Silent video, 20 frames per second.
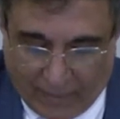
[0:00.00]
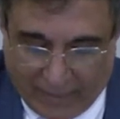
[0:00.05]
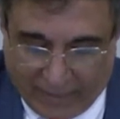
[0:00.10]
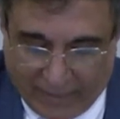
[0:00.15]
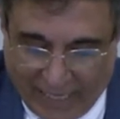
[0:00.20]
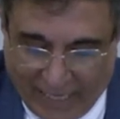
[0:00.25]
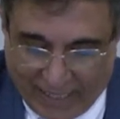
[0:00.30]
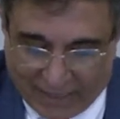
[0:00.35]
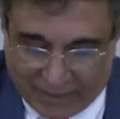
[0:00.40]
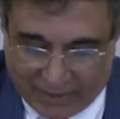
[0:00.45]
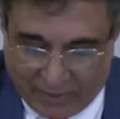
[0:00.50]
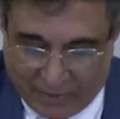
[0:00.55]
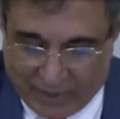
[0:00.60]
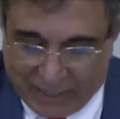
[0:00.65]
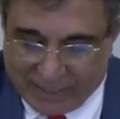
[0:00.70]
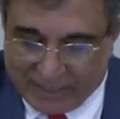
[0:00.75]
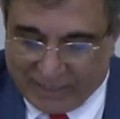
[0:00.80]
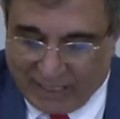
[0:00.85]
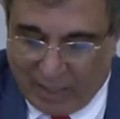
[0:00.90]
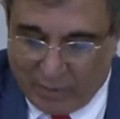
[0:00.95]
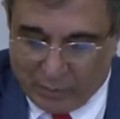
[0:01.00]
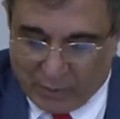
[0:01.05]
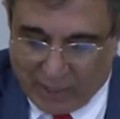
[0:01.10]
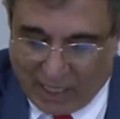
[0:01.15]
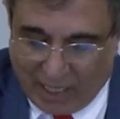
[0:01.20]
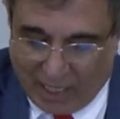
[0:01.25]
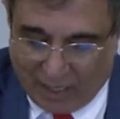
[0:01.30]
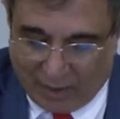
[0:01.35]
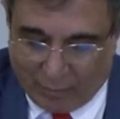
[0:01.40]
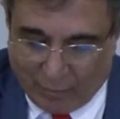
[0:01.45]
Yet, at the same
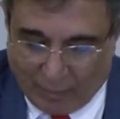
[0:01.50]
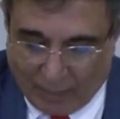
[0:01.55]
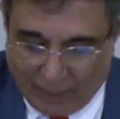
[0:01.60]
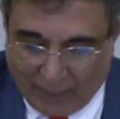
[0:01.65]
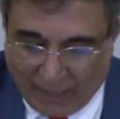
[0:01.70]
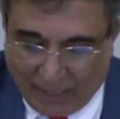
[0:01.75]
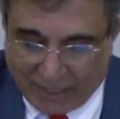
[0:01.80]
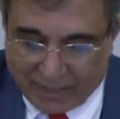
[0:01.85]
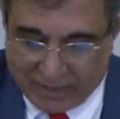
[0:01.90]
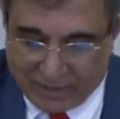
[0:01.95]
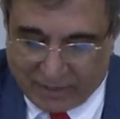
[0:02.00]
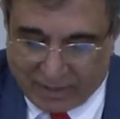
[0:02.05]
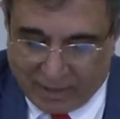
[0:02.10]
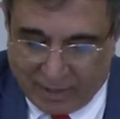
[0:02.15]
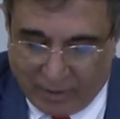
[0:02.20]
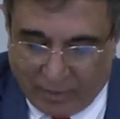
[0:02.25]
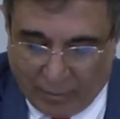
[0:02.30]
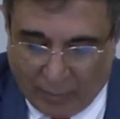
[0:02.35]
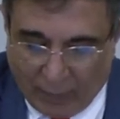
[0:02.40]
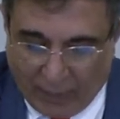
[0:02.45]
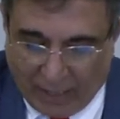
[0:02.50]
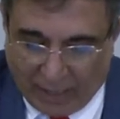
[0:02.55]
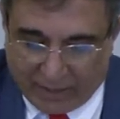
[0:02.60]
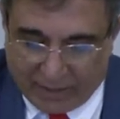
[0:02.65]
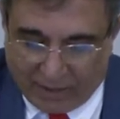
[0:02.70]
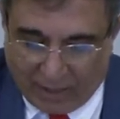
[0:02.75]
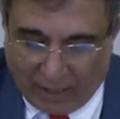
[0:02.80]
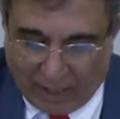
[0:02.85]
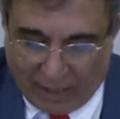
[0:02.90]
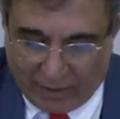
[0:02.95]
time, it,
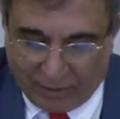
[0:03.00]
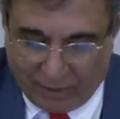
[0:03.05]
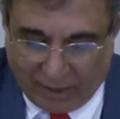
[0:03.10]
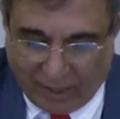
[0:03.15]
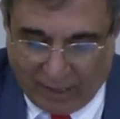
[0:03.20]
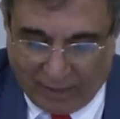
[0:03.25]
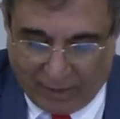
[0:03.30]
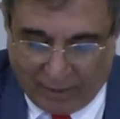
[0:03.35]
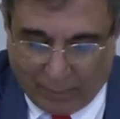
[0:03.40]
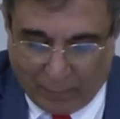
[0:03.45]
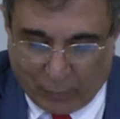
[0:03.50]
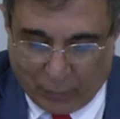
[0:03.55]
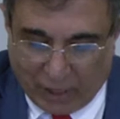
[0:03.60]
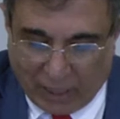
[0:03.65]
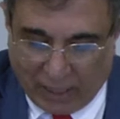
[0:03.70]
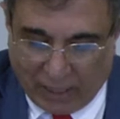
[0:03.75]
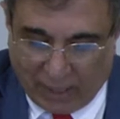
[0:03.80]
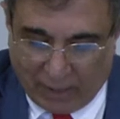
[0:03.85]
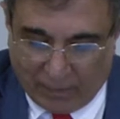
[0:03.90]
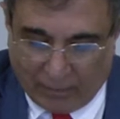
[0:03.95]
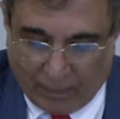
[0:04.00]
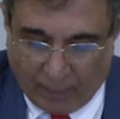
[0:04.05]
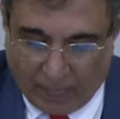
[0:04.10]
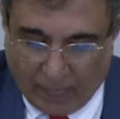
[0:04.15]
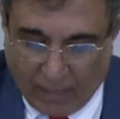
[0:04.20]
it ironically uh,